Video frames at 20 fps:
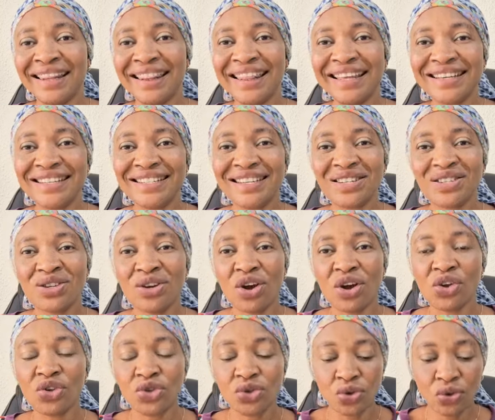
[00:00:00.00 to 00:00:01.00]
This is
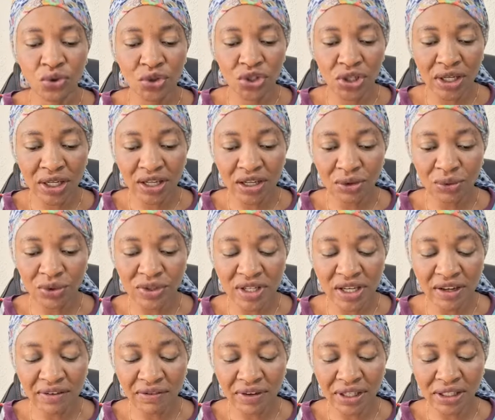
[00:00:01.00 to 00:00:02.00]
God's own channel
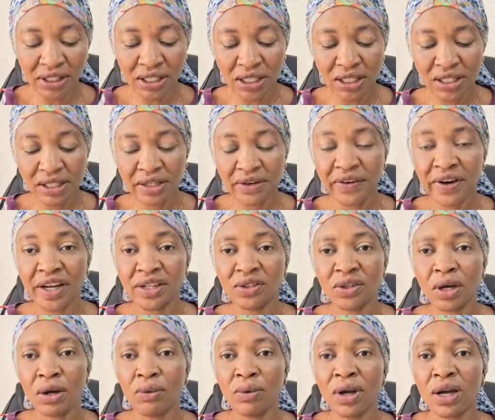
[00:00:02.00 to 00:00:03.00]
with Evangelist Sarah.
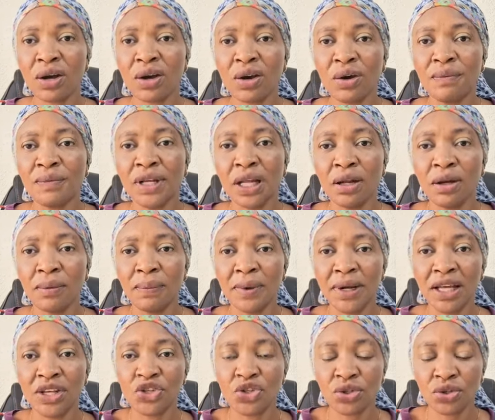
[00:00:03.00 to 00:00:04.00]
You are welcome. The Lord
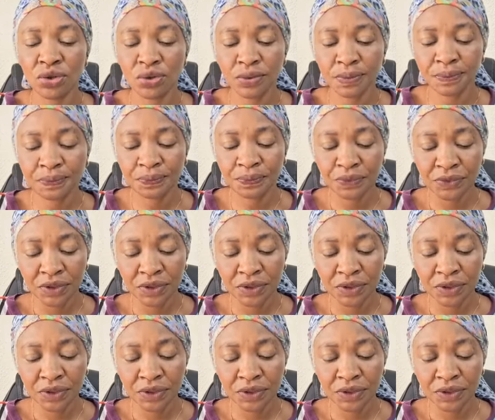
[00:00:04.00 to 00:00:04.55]
bless you.